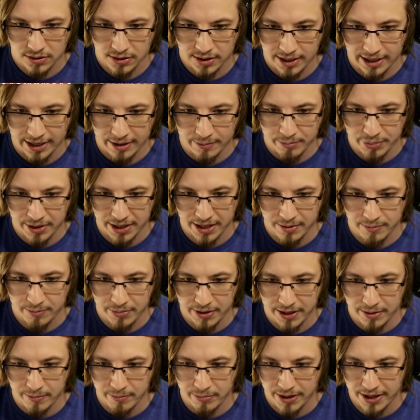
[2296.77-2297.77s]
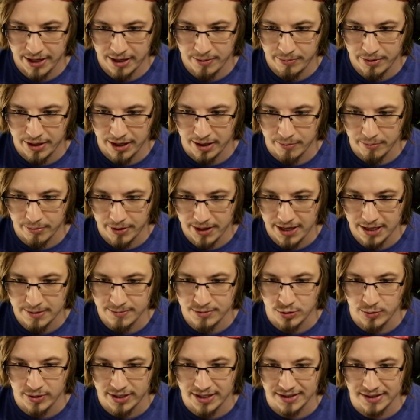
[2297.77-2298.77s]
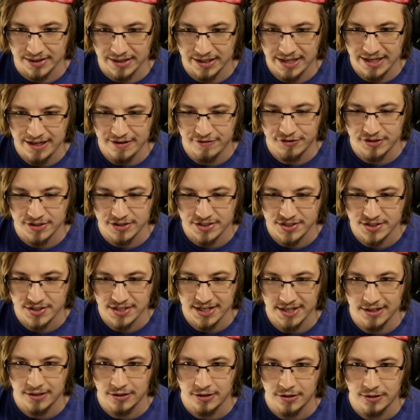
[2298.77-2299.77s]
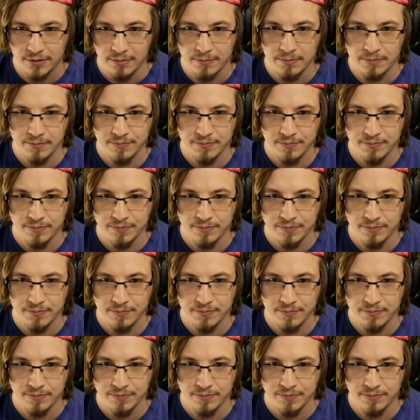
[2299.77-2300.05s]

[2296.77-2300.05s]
And bam, bam, bam, bam, bam, so we can leave the steel.